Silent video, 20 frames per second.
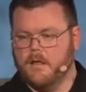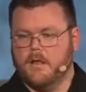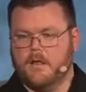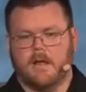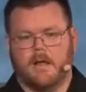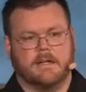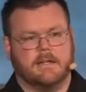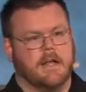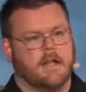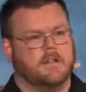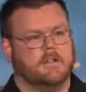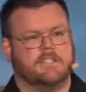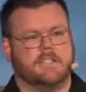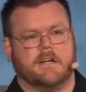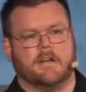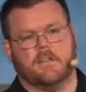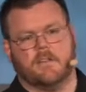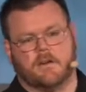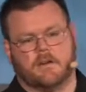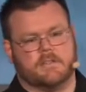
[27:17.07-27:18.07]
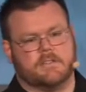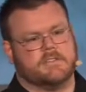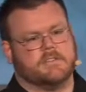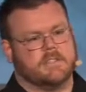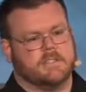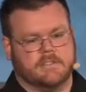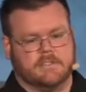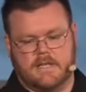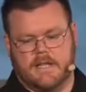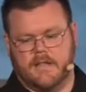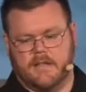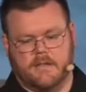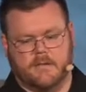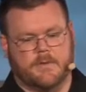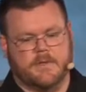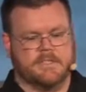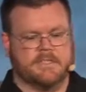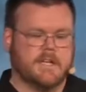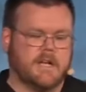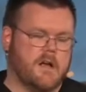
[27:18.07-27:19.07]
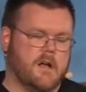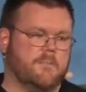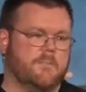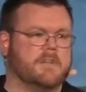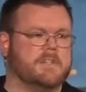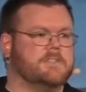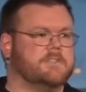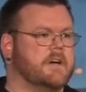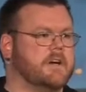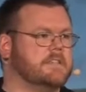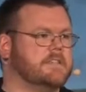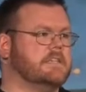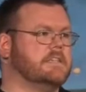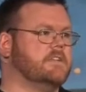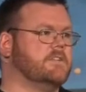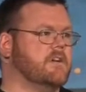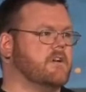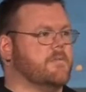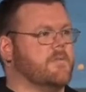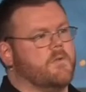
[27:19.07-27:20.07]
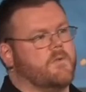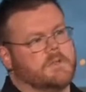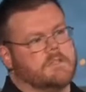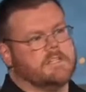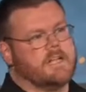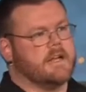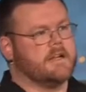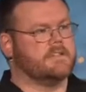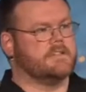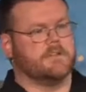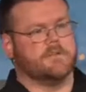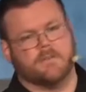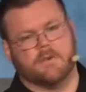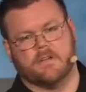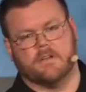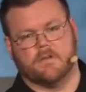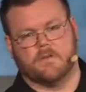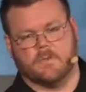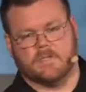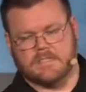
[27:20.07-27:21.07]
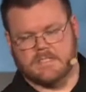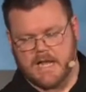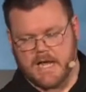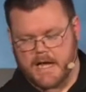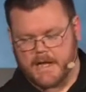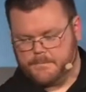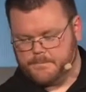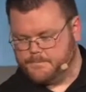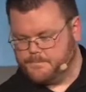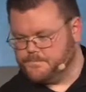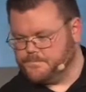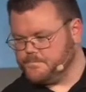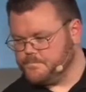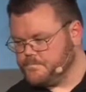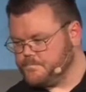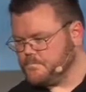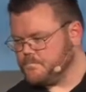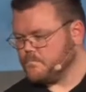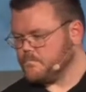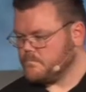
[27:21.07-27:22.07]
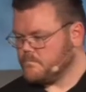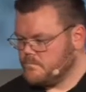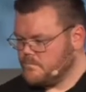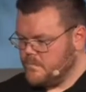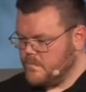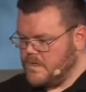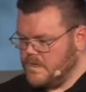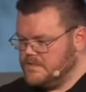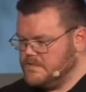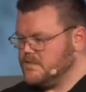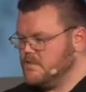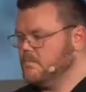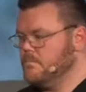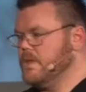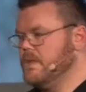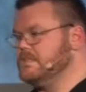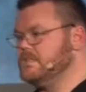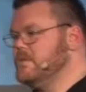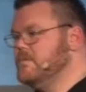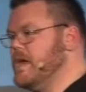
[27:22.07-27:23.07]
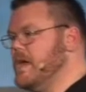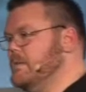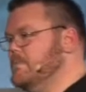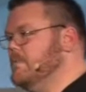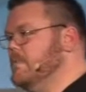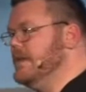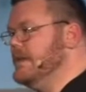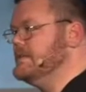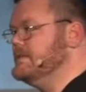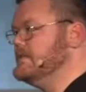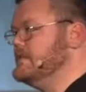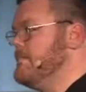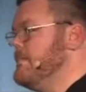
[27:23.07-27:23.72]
acknowledging alerts and telling them to shut up and trying to determine what's actually real and what's not. That's the bad place.